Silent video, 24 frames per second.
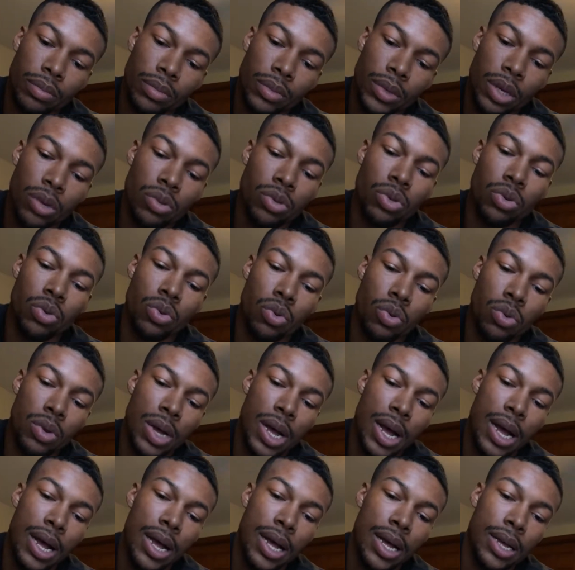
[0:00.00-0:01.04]
he was a cool
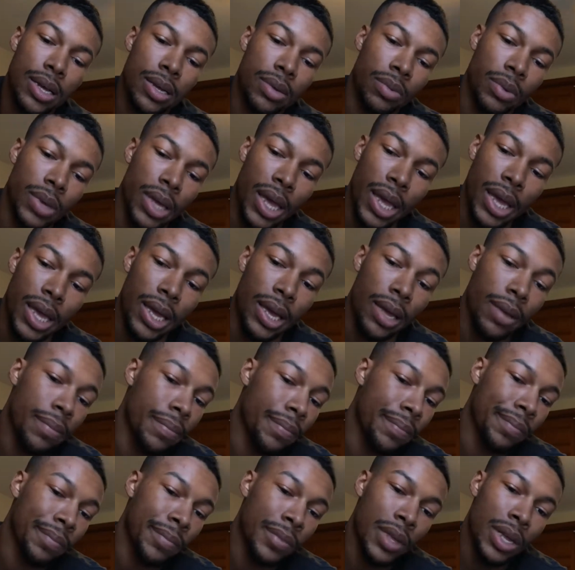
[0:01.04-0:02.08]
guy. We ate.
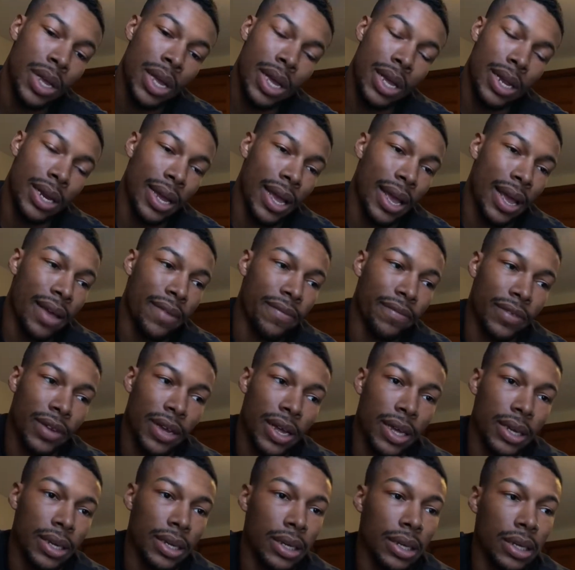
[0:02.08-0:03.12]
They have
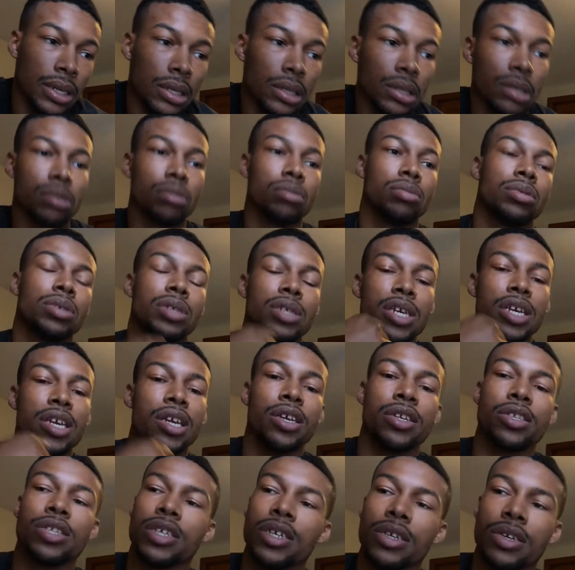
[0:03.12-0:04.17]
like
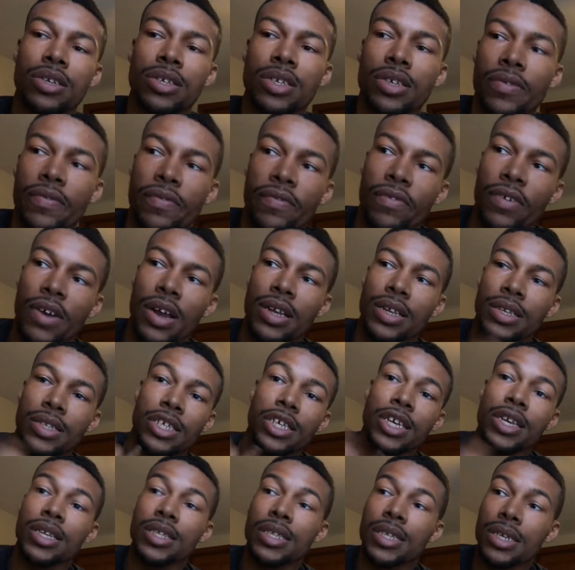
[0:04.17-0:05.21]
chicken tenders and
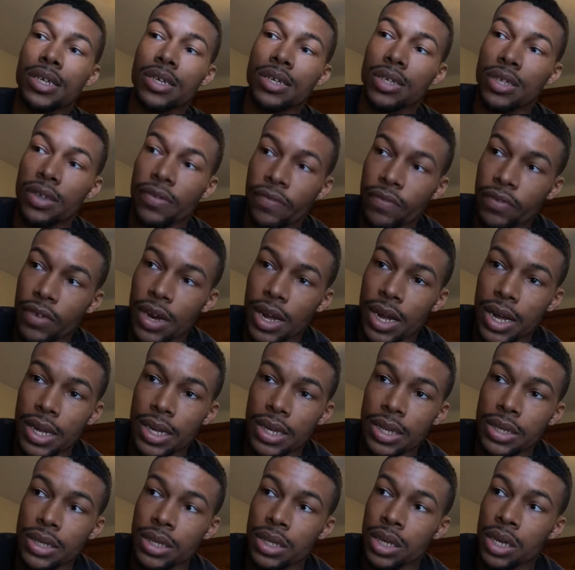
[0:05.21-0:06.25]

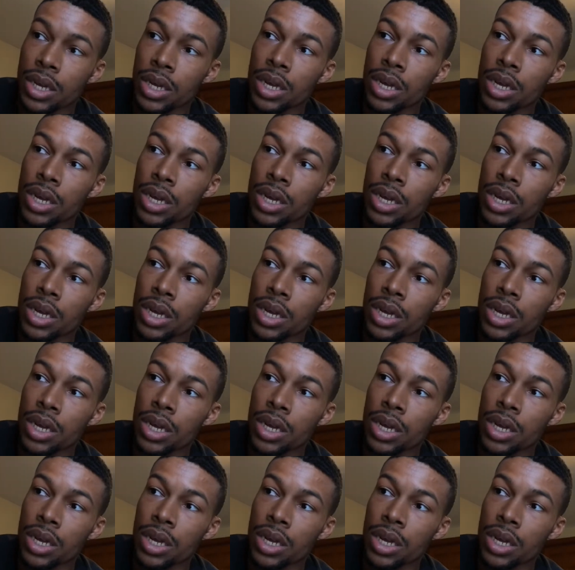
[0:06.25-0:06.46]
fries.